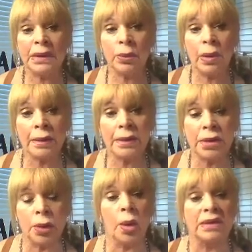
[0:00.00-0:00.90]
what
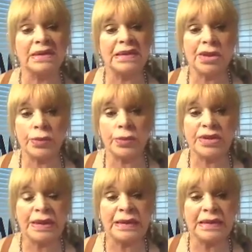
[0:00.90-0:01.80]
your
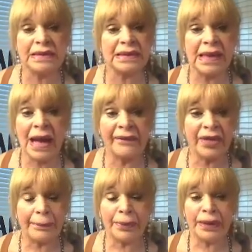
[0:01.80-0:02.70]
situation is, because I've
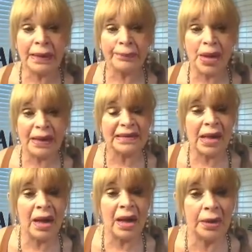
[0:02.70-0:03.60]
got plenty of products
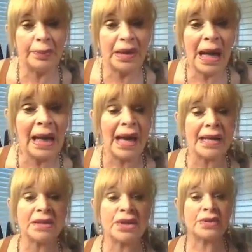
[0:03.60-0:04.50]
on there, but I
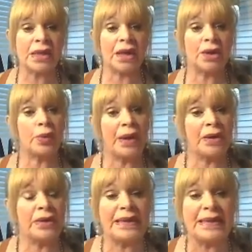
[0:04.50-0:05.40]
like to tell you what you
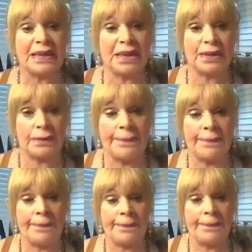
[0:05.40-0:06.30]
need to do.
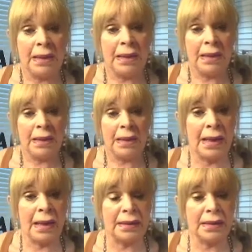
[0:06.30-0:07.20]

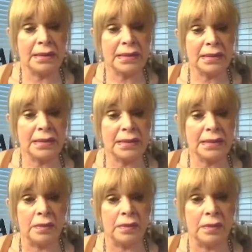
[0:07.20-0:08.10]
And
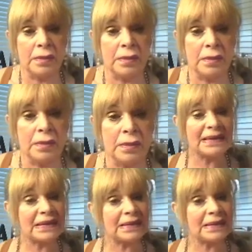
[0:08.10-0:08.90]
one of my biggest